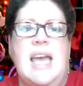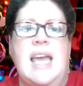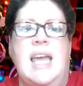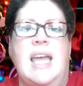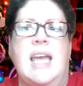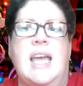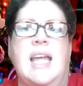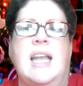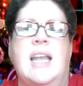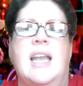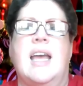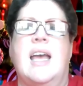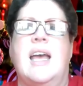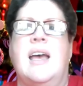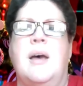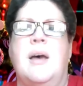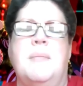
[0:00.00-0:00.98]
And
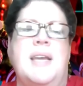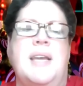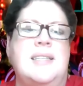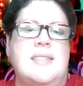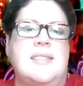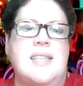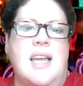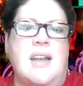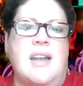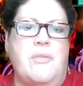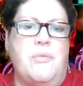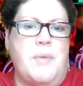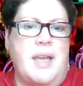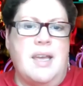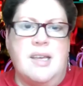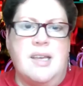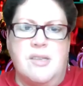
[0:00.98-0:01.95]
um, instead of
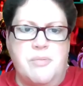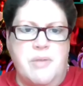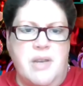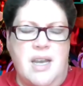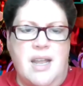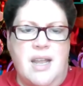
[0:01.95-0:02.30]
my husband